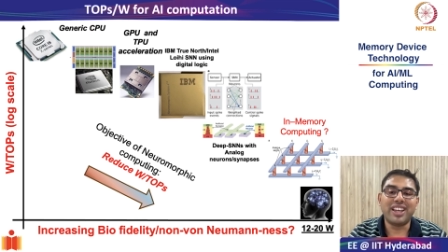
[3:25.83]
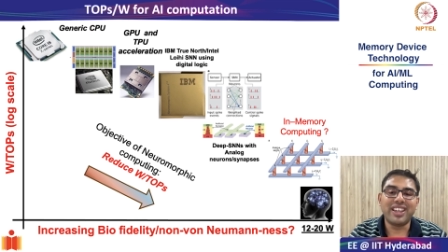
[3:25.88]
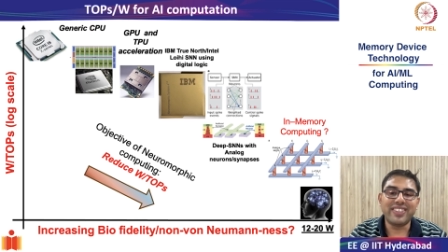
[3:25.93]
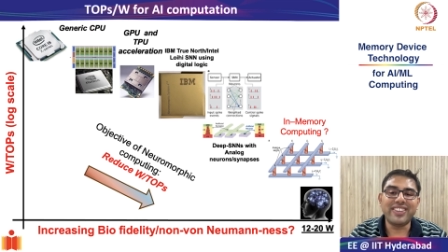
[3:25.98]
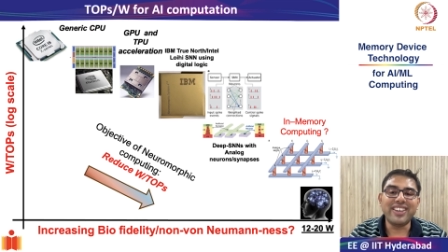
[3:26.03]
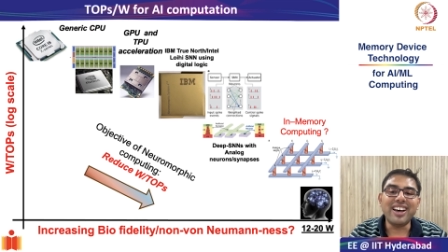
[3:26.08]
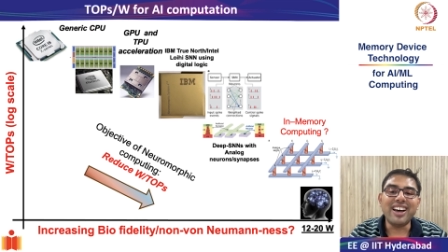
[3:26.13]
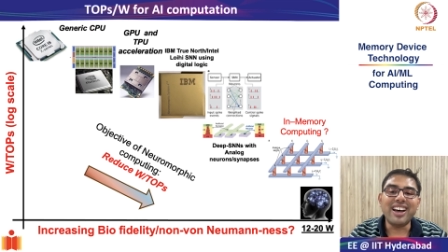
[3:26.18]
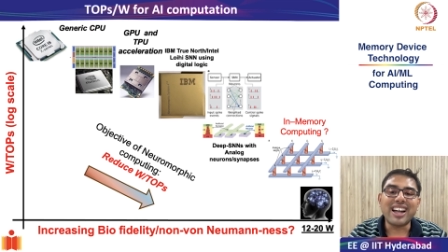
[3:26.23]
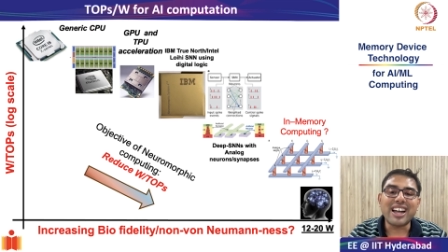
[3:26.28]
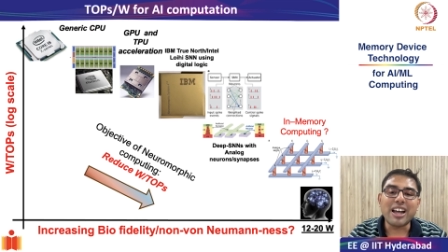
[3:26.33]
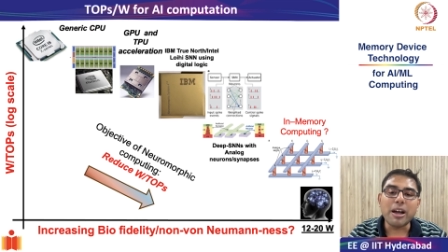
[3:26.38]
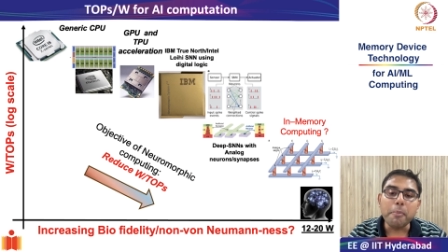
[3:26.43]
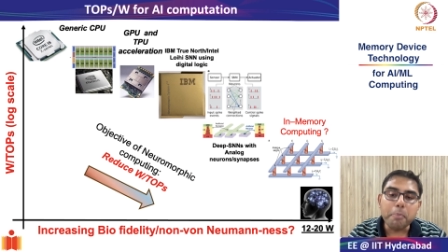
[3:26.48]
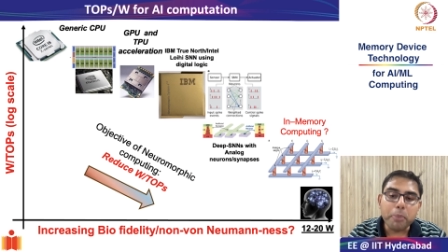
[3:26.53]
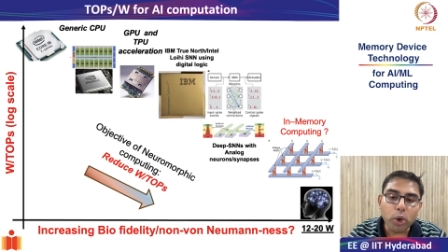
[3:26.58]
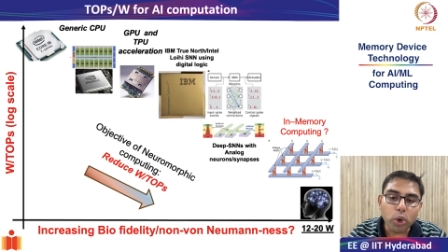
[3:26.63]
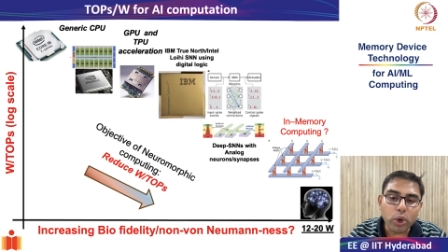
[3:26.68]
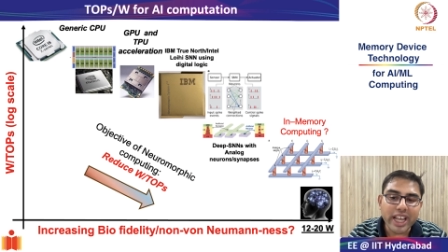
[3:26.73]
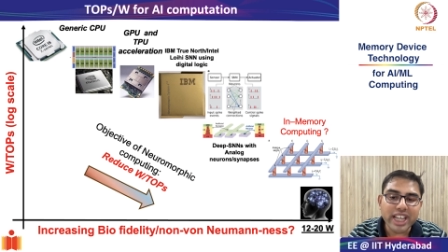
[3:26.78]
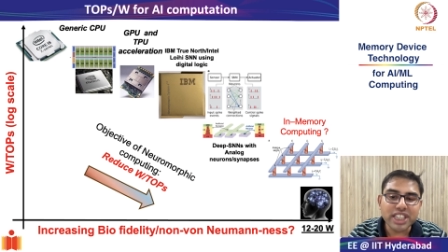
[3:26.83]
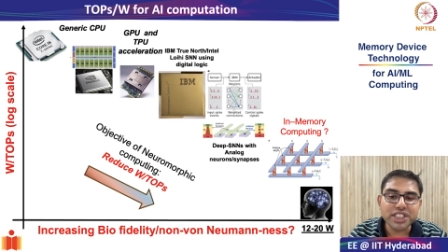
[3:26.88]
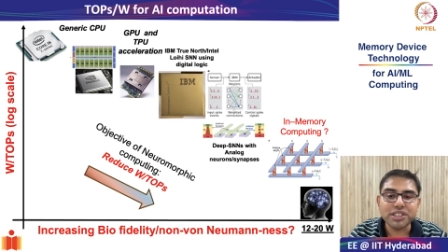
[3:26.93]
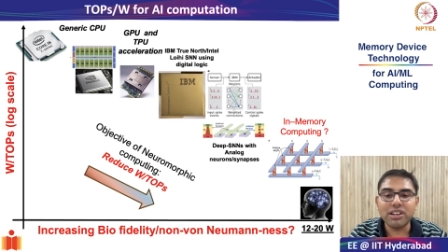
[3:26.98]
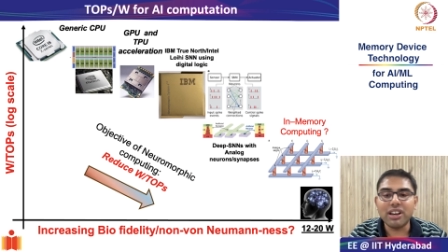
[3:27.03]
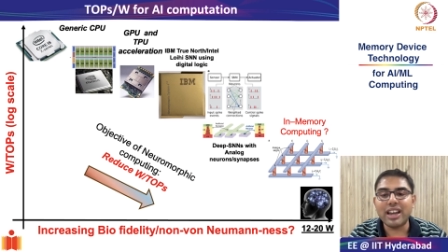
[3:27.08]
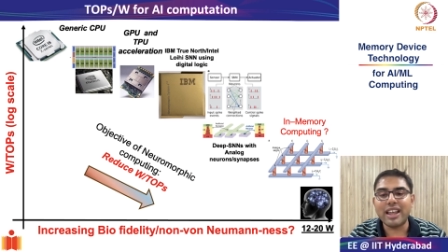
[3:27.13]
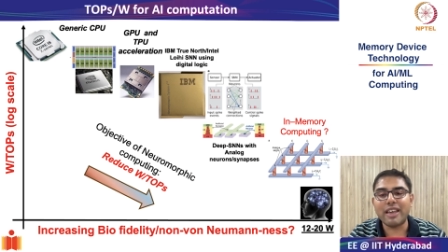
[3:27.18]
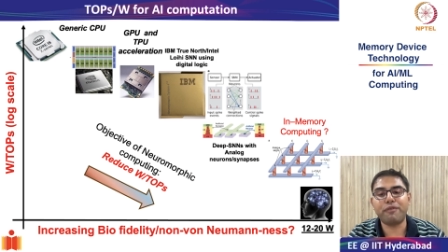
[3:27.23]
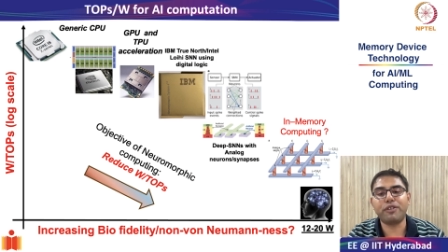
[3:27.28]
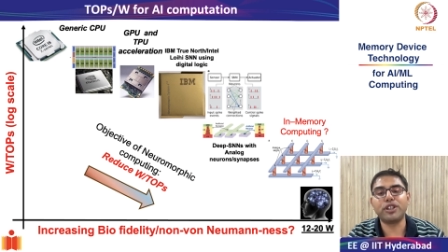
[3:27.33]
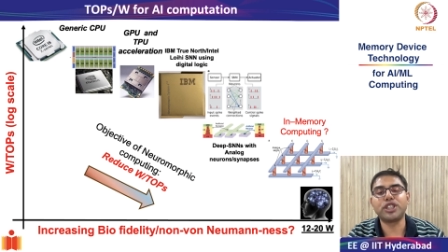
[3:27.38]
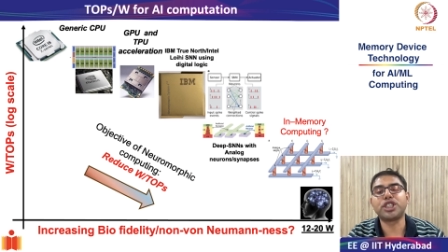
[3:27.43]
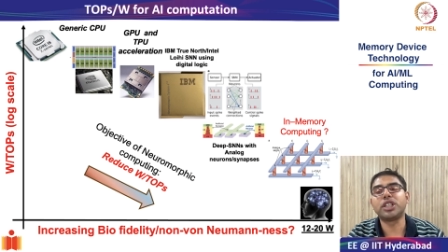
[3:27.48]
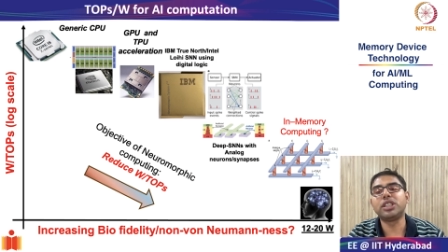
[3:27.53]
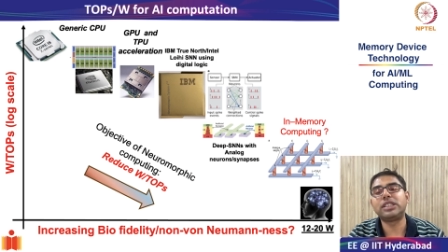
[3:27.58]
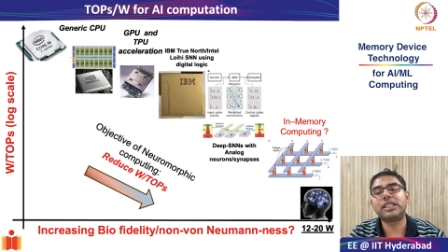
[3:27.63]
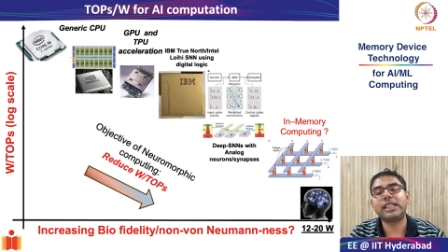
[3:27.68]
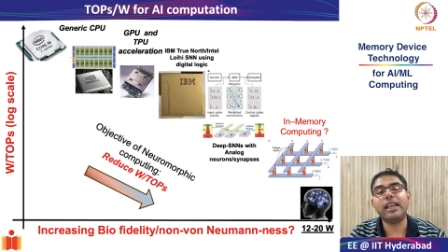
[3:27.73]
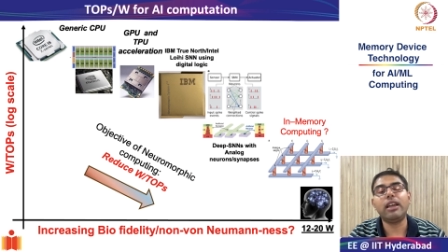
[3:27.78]
the computational
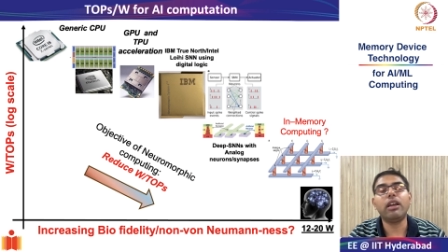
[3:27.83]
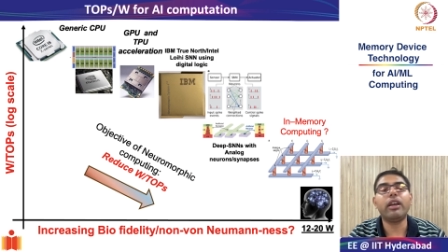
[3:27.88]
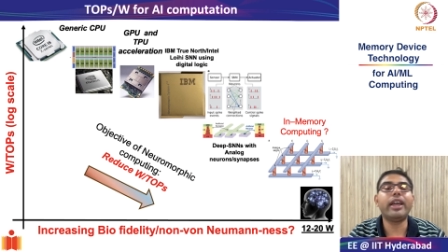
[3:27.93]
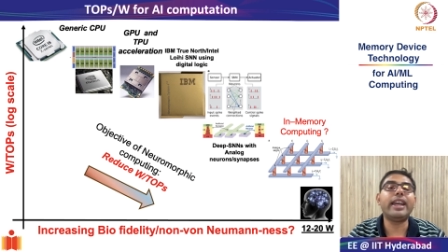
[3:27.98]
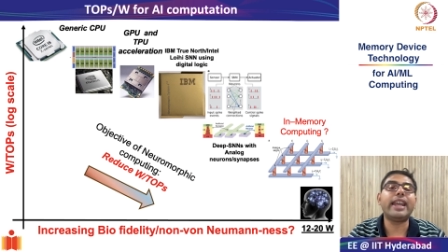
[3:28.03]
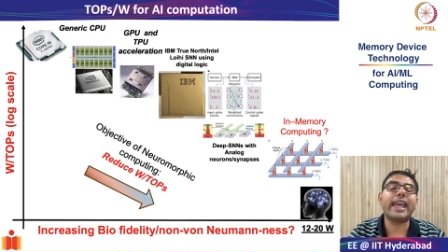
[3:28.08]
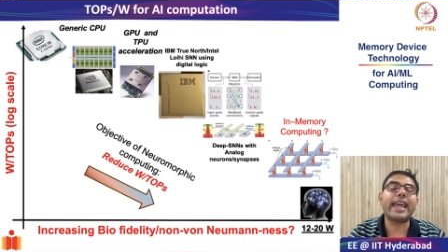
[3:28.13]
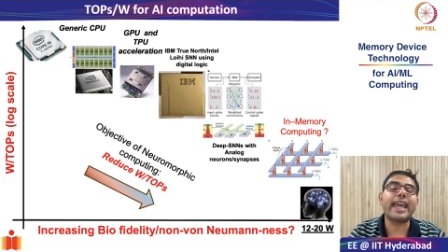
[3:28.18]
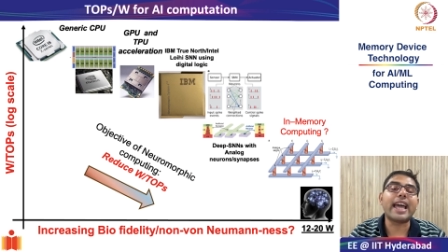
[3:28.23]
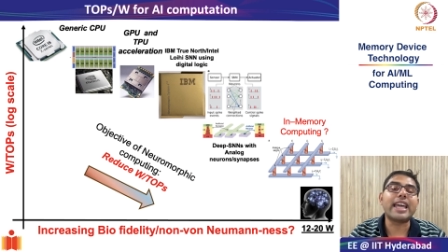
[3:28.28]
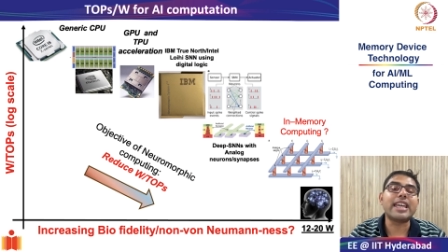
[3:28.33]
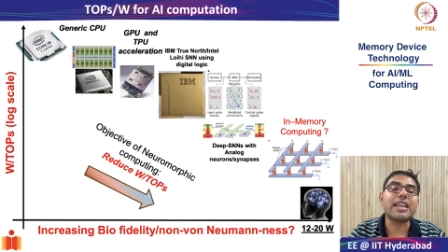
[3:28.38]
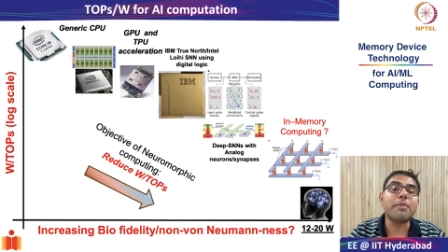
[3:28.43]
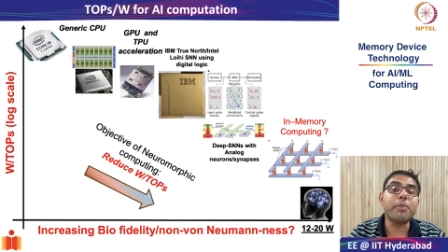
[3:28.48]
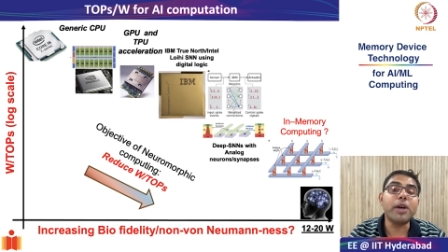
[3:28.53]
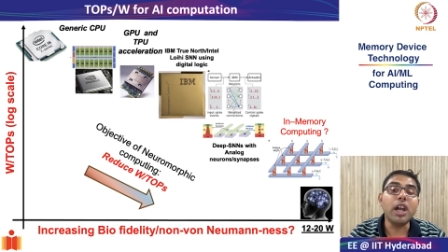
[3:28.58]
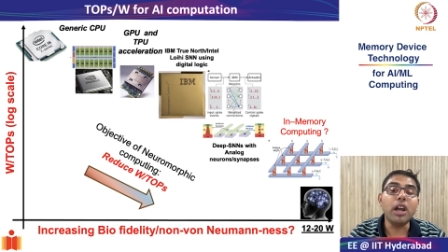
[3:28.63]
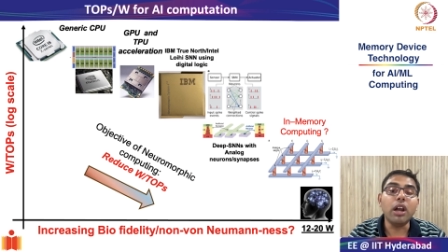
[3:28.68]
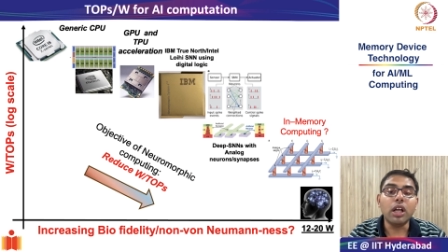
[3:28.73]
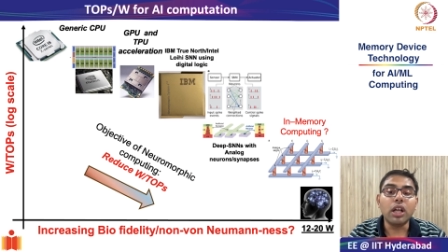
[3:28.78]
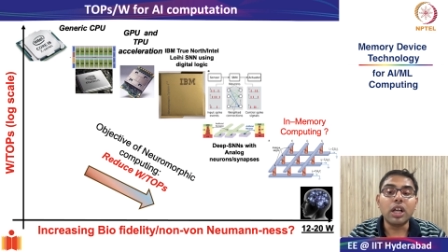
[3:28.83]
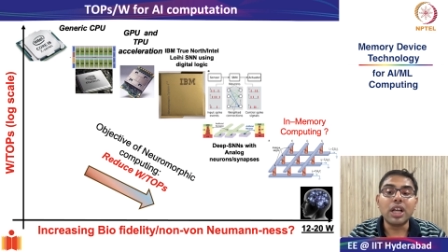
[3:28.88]
efficiency in AI/ML